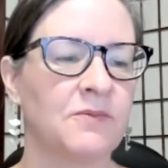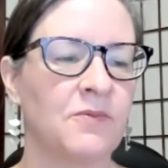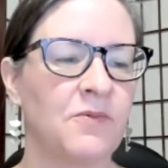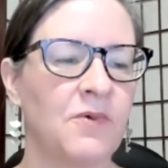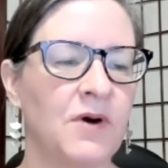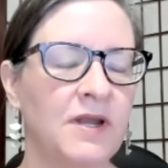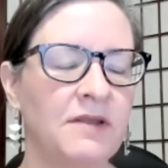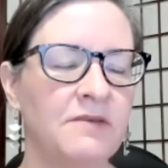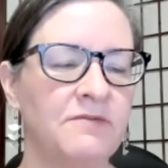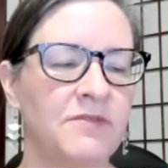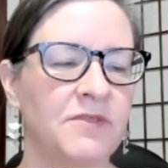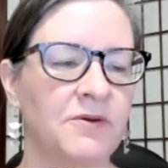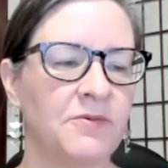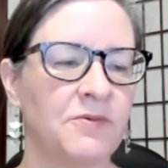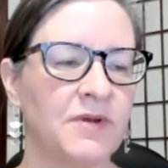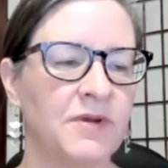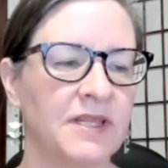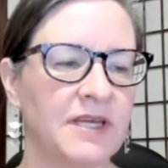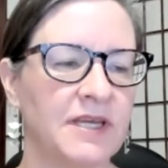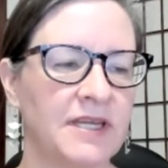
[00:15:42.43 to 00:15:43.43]
One of the
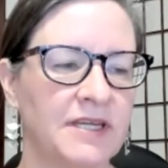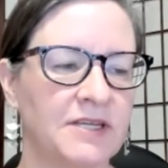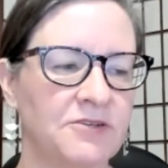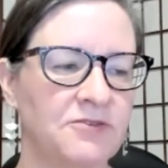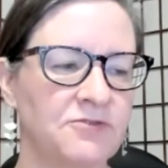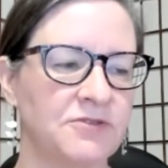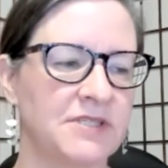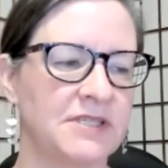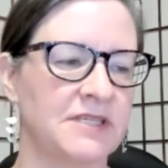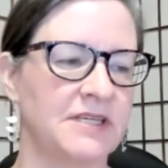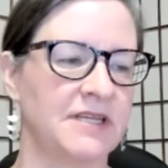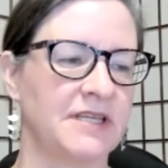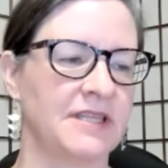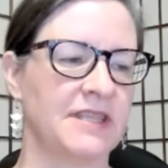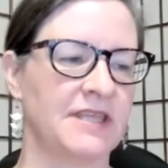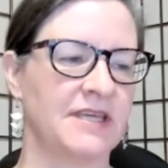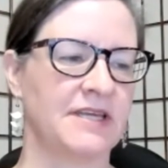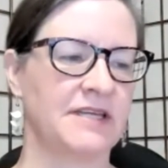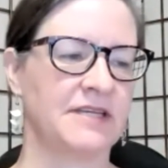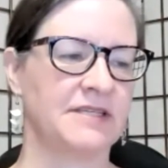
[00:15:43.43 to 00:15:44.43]
really interesting
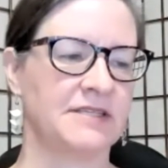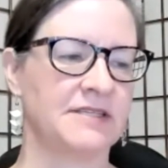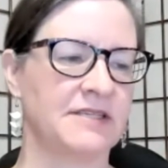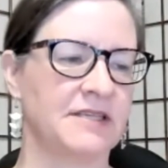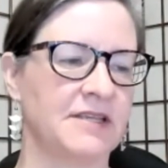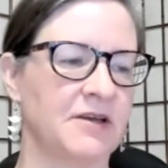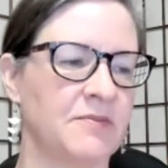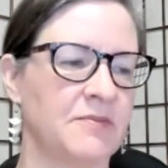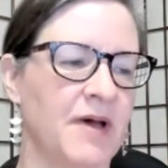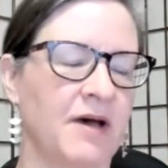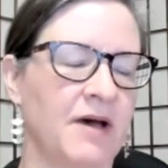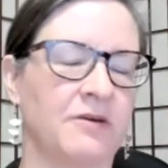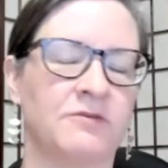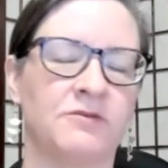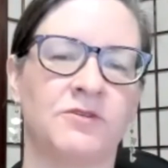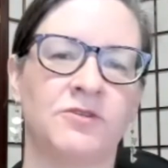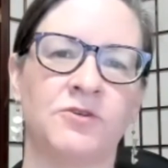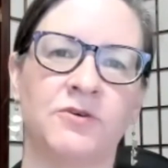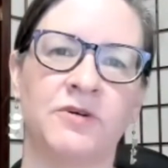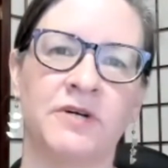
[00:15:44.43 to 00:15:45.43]
things about
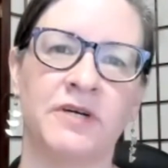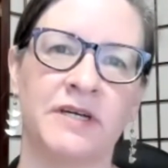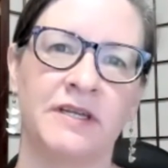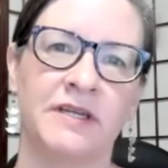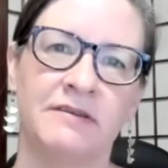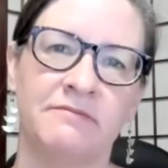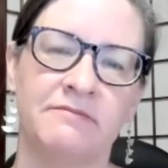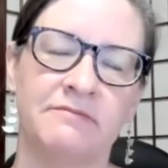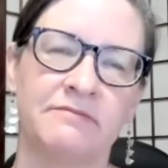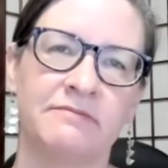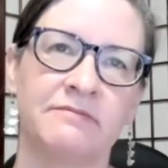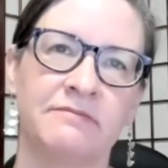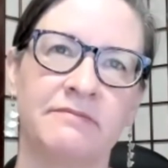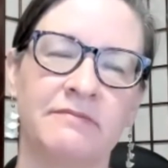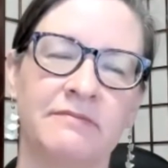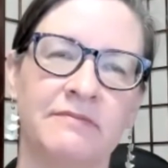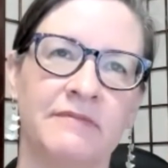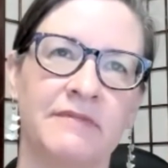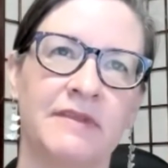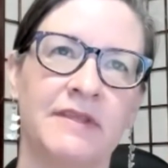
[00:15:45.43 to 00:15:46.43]
joy
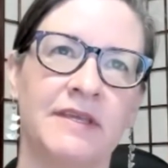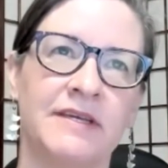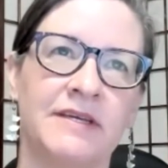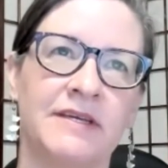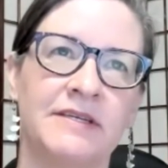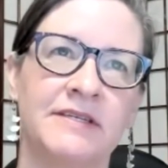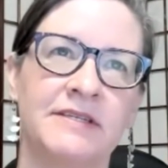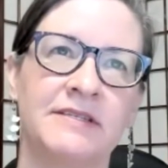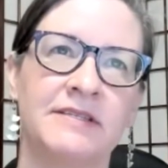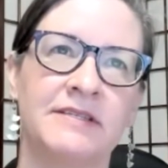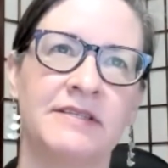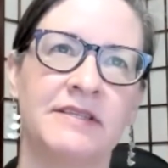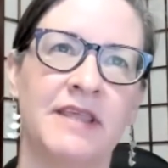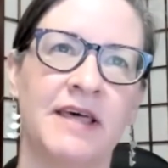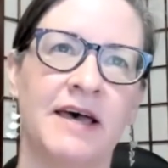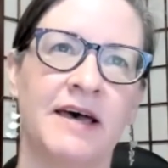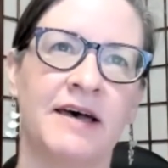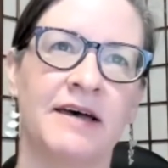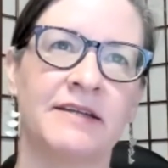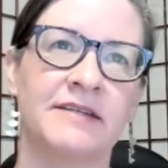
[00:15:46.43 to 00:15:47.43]
is
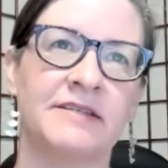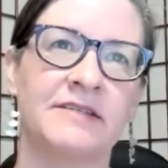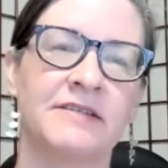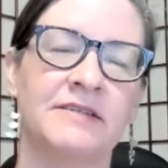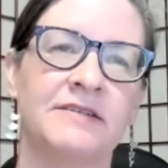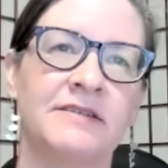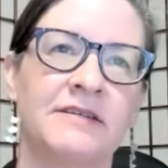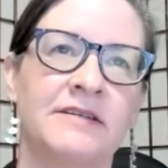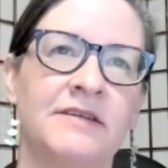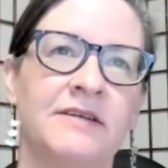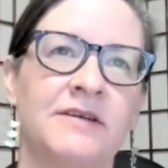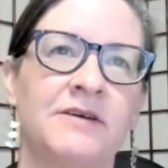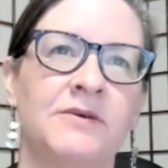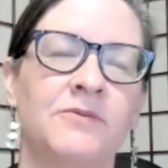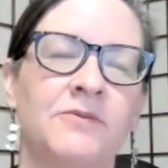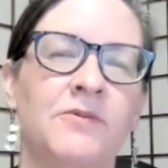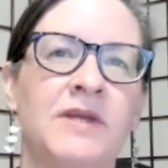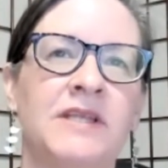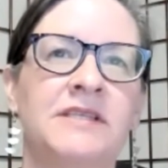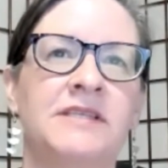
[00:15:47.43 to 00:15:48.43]
that
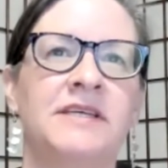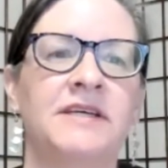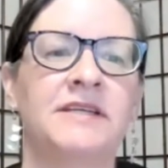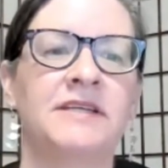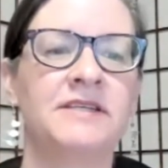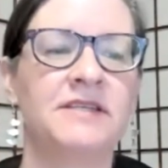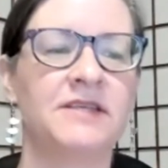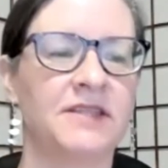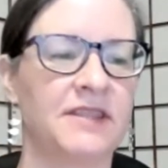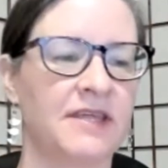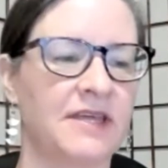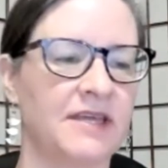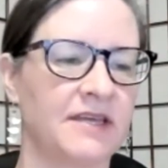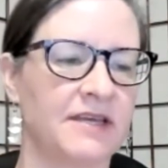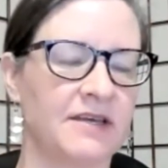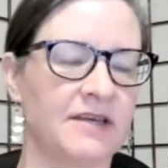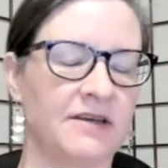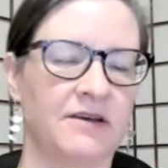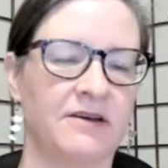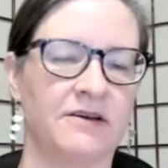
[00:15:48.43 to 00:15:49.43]
we tend to
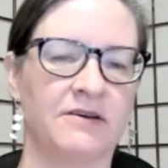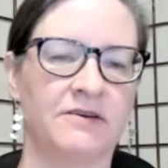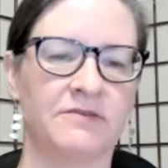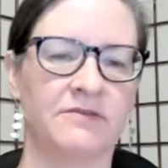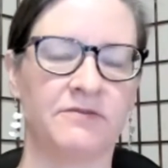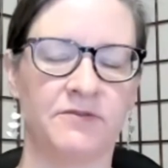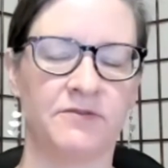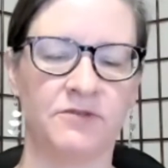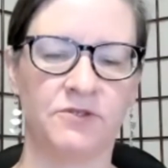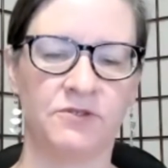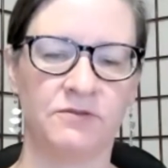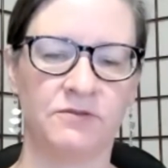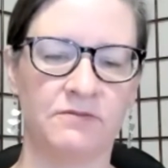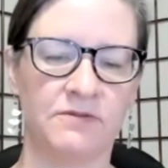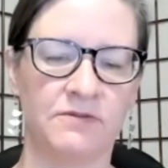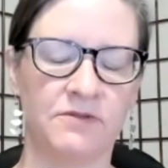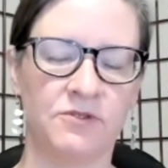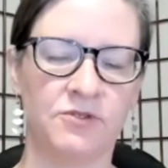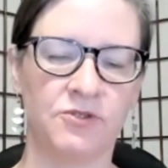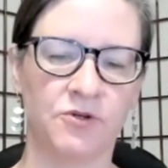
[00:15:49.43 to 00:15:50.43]
think of
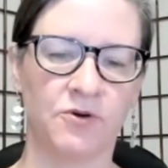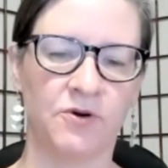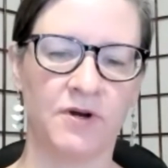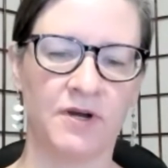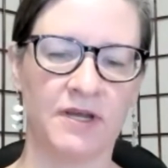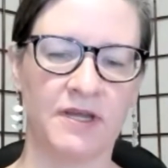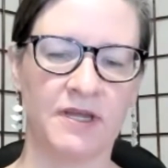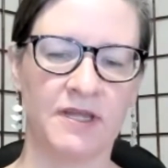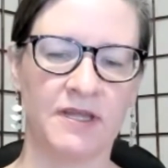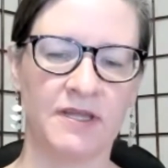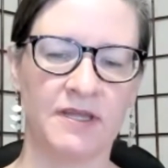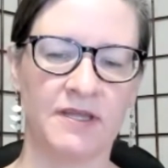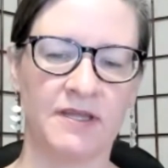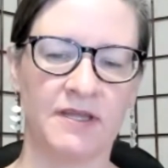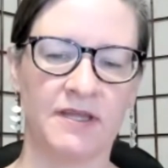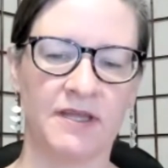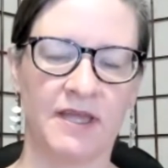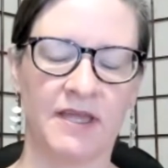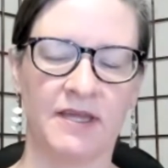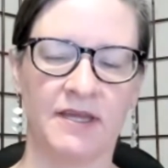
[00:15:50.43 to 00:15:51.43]
joy
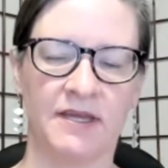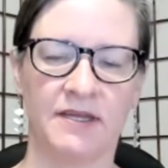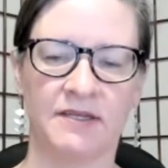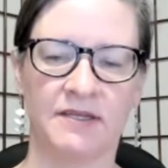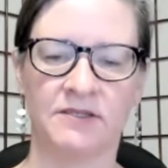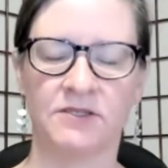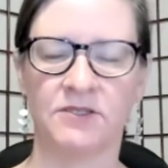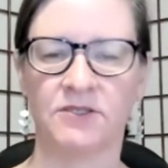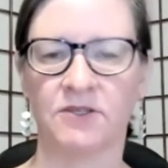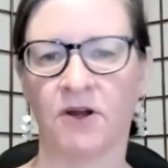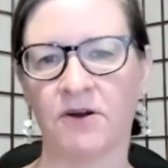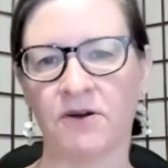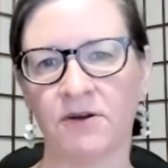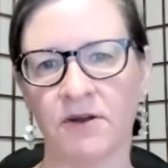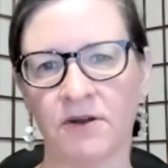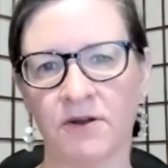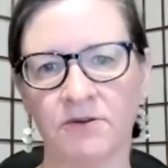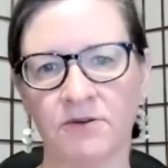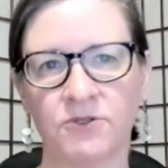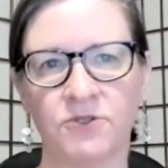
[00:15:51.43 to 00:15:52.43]
and
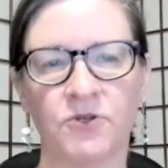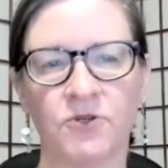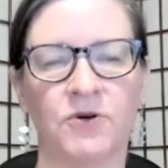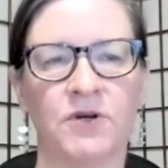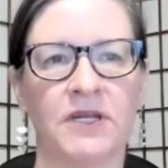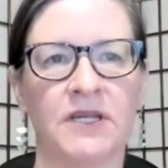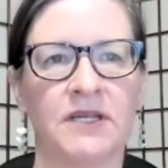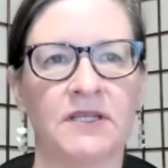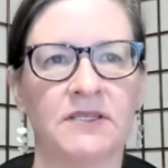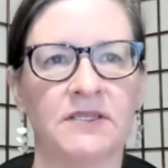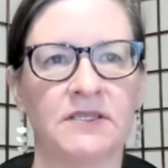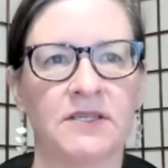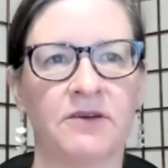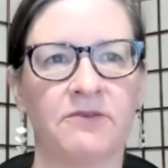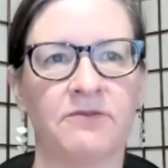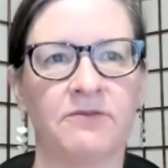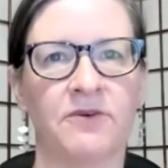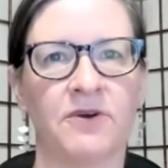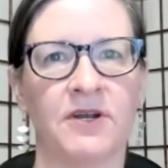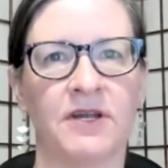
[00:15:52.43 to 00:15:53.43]
sorrow, joy and
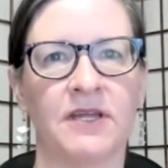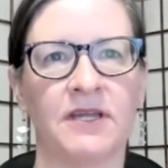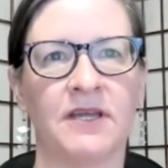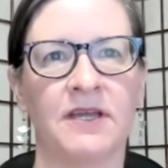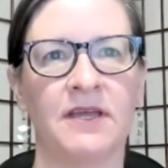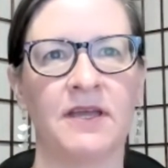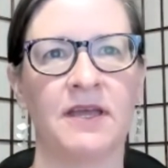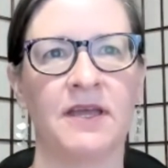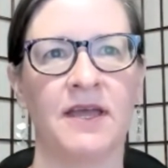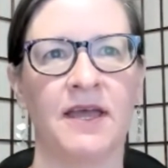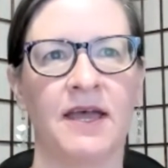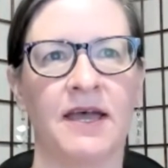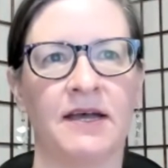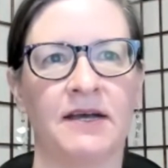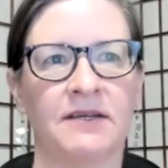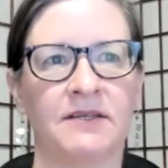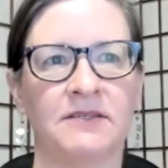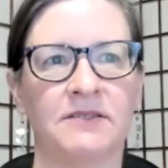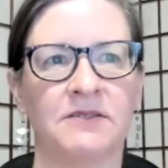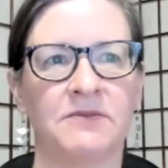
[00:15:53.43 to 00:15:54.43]
suffering
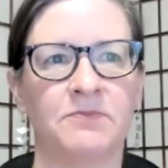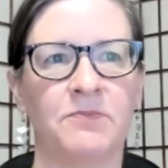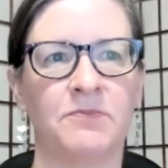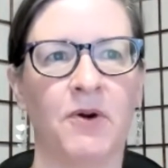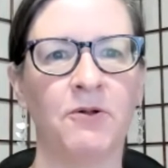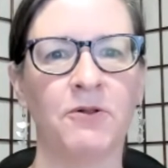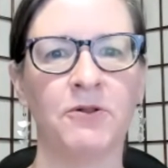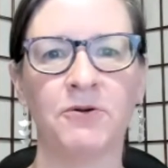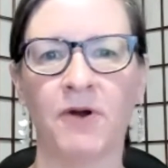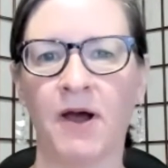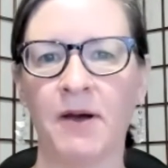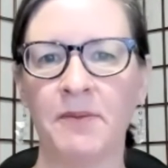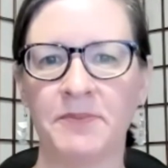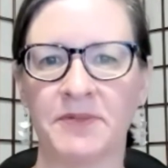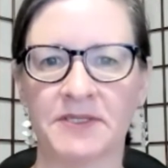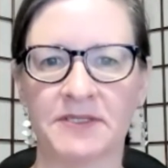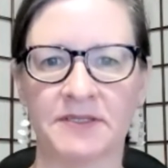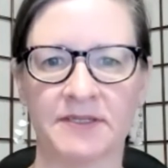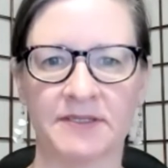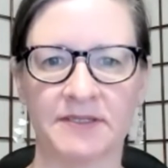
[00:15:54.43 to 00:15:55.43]
as polar
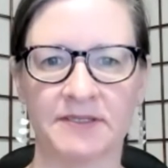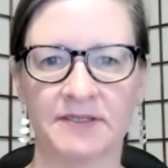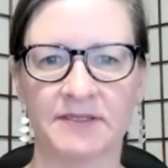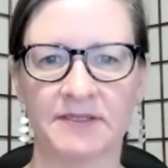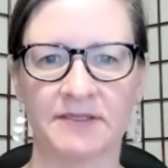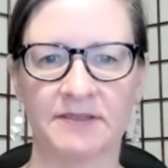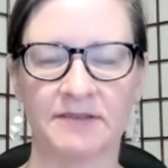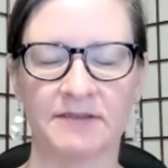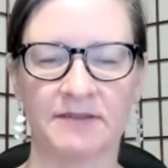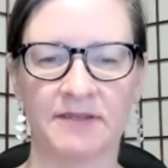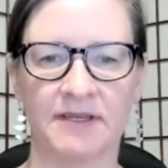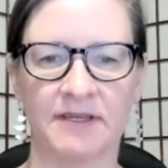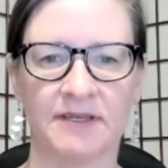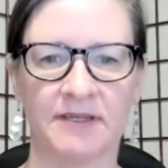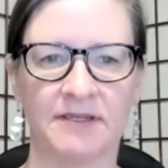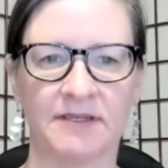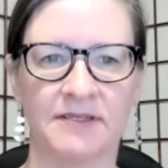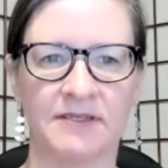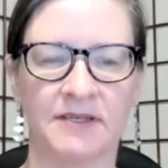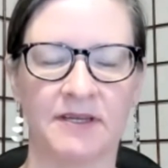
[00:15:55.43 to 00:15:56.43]
opposites
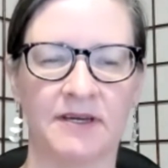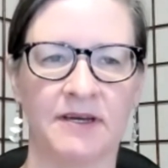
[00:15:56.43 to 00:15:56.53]
and